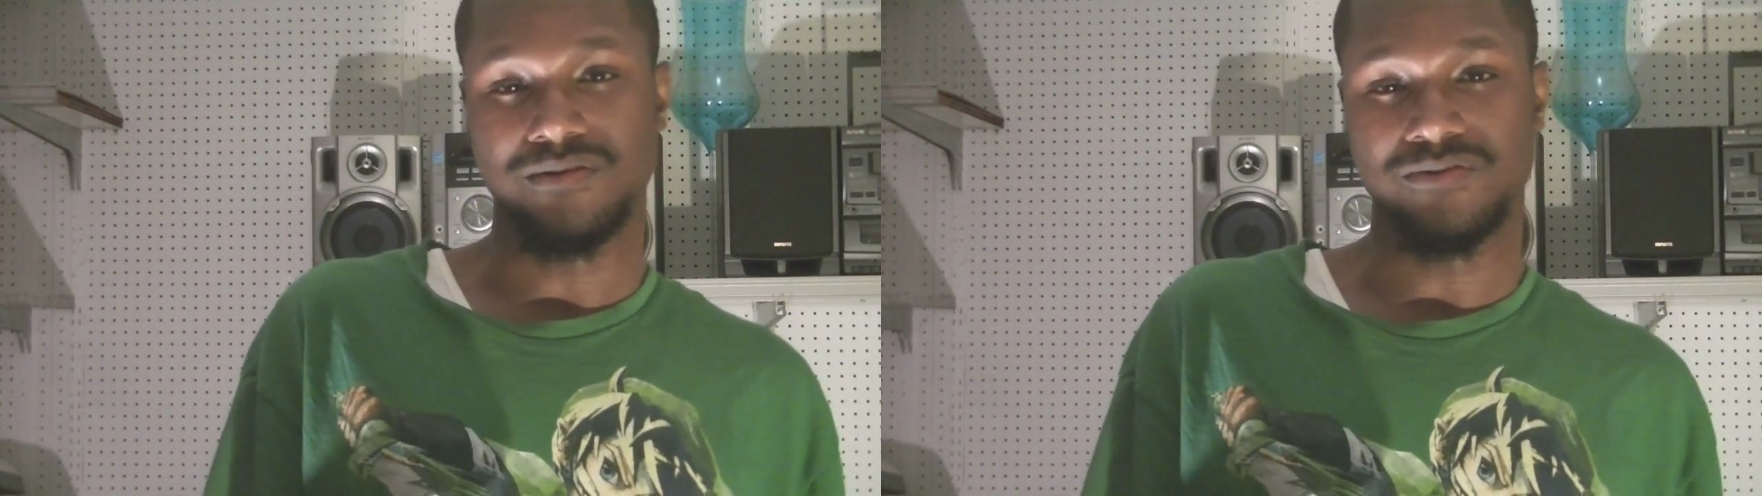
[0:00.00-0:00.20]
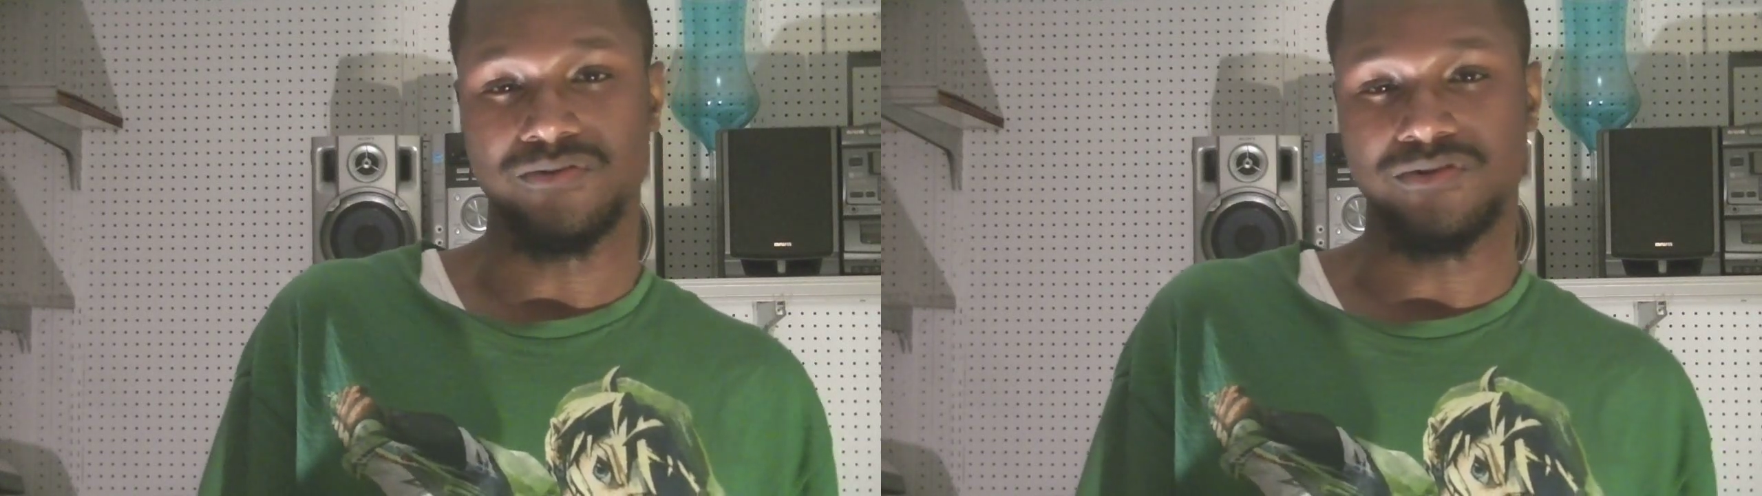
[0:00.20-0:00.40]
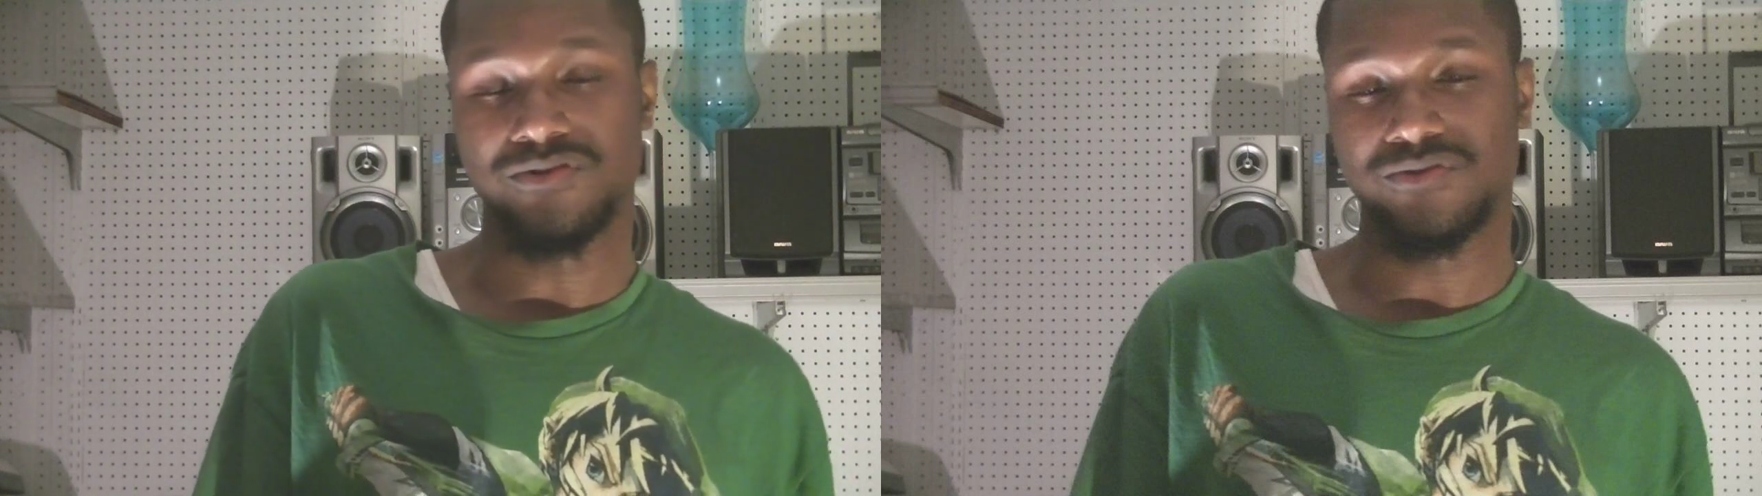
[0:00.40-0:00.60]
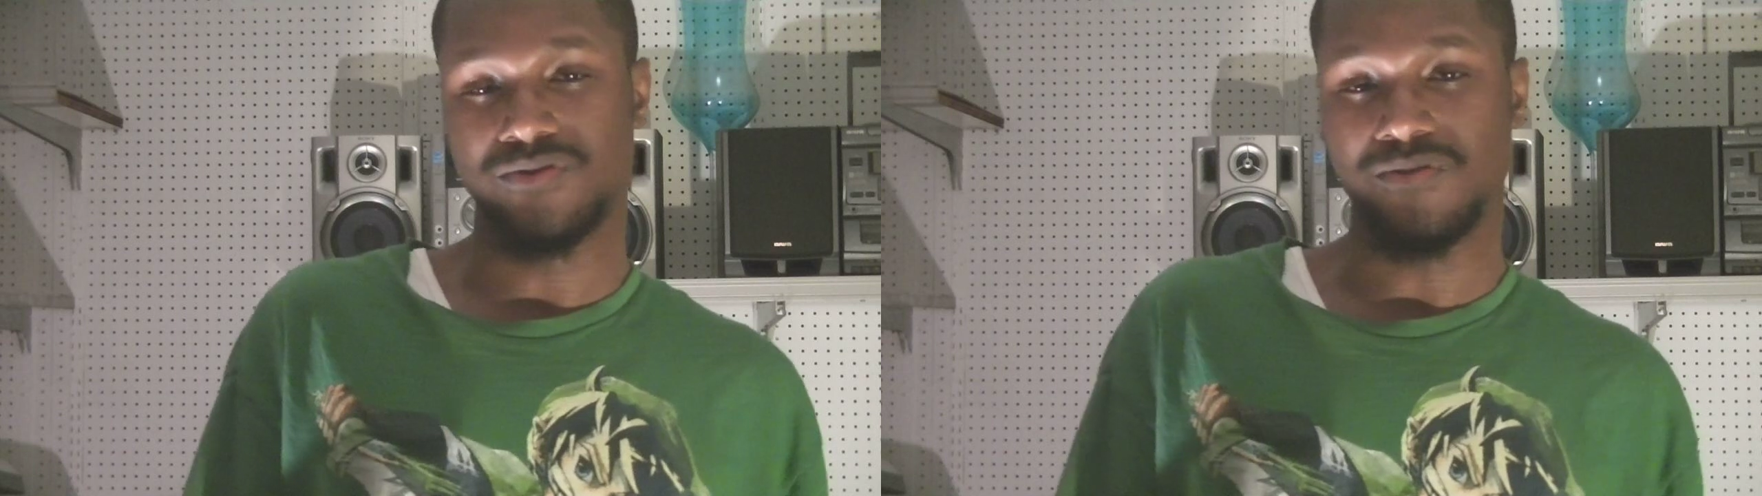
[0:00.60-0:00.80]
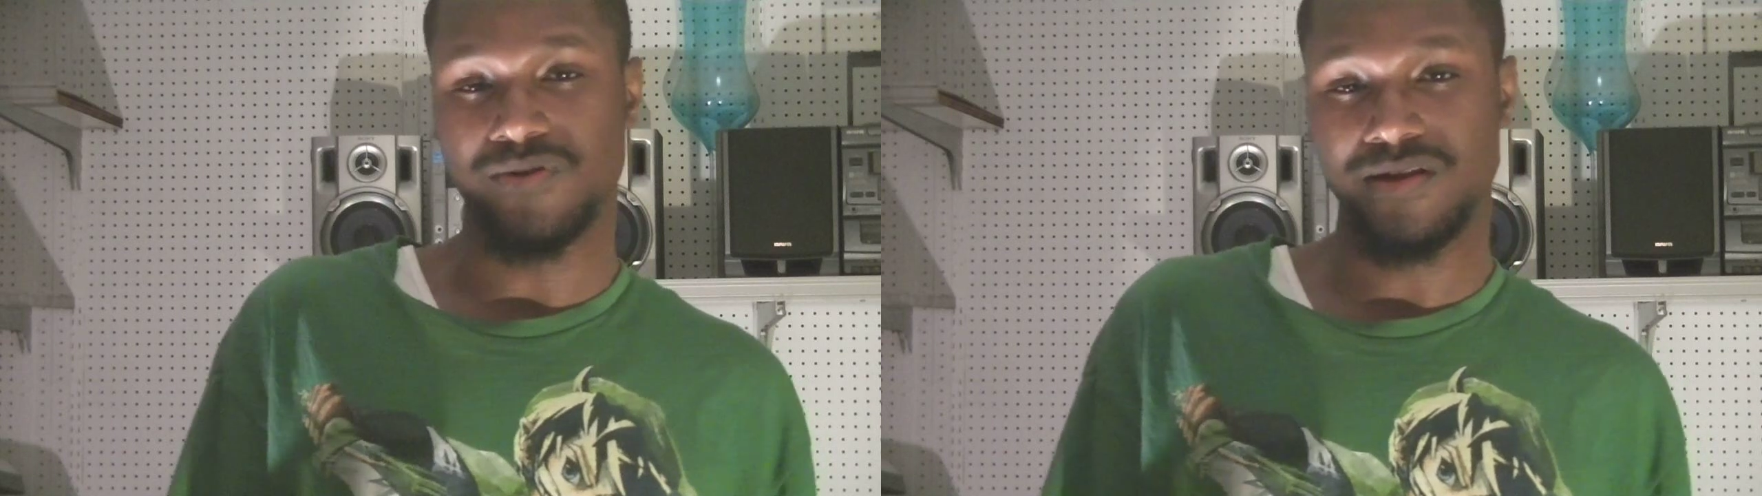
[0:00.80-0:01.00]
during this
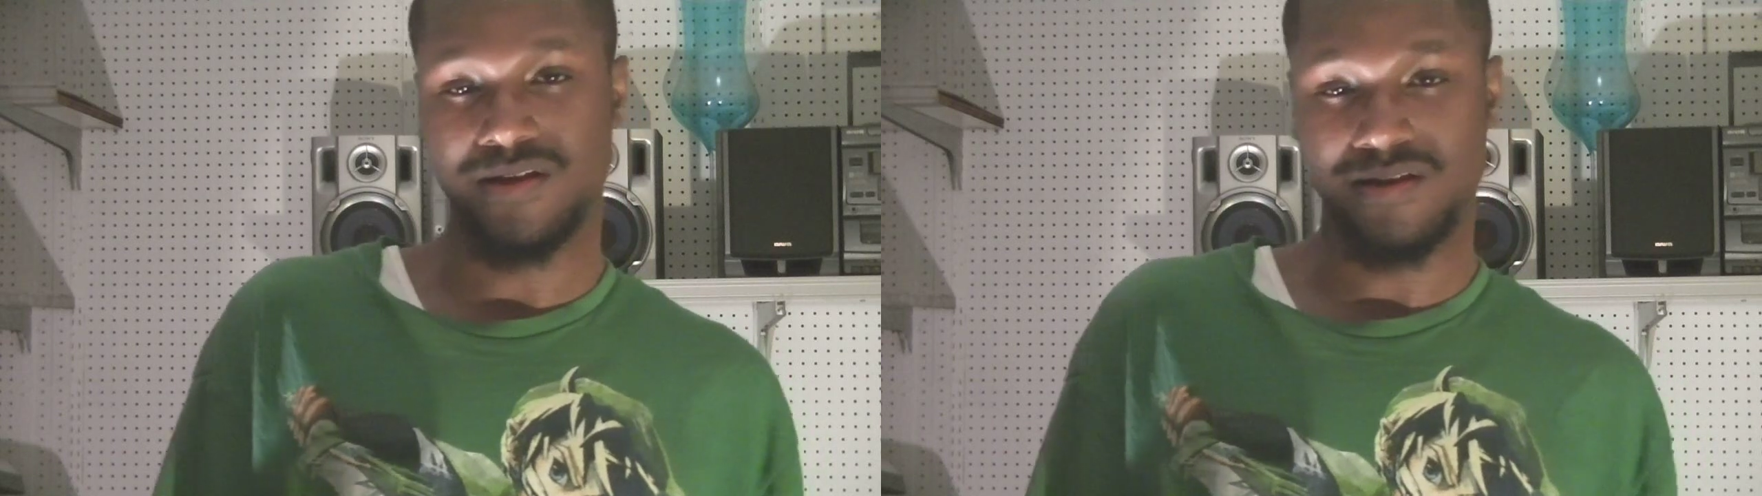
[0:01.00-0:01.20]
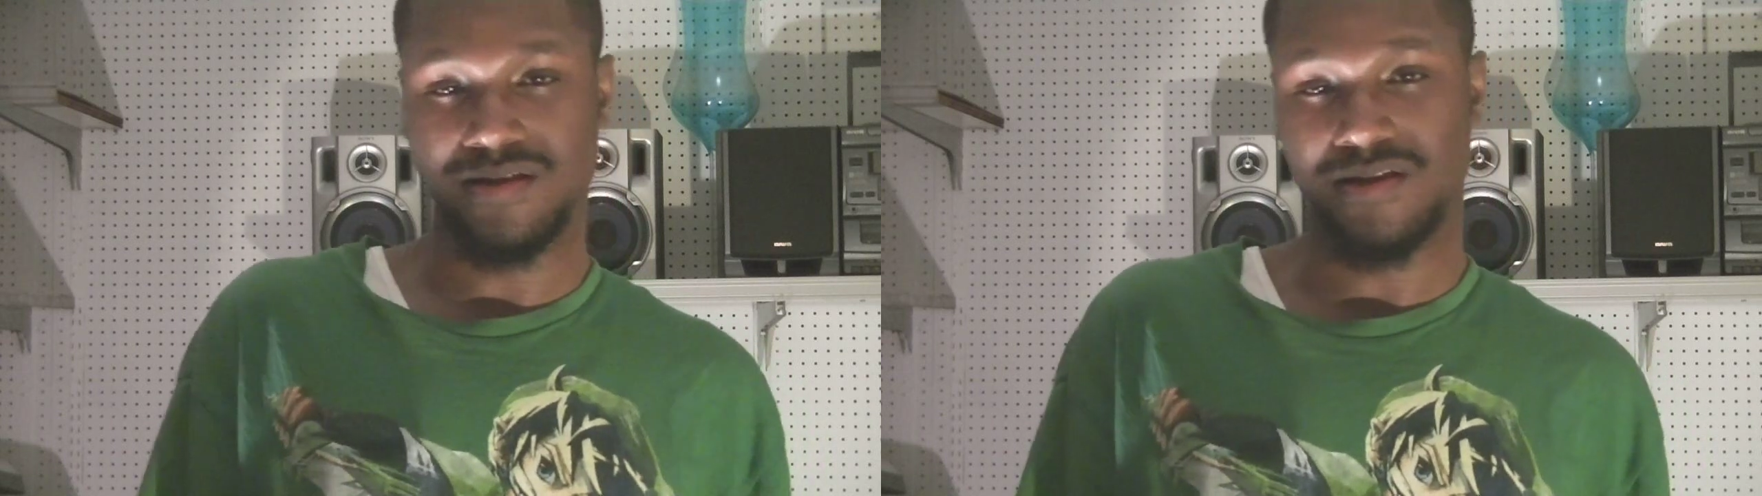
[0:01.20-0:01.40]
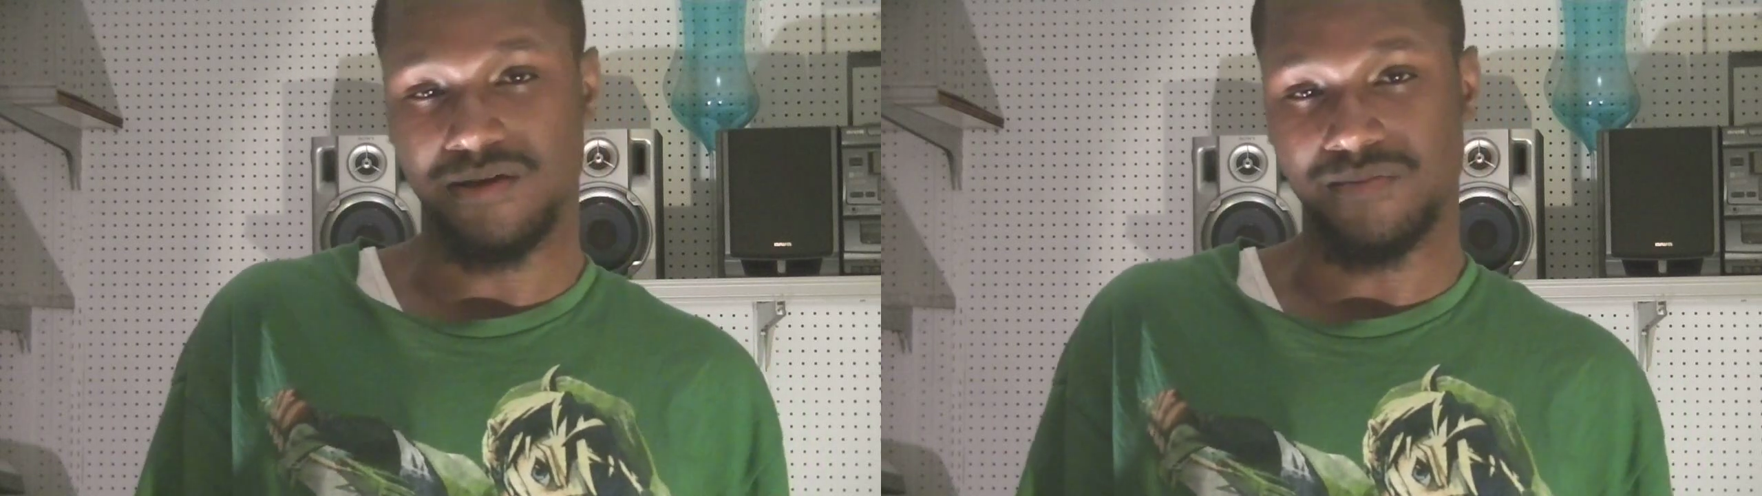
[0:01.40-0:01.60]
2-on-1 handicap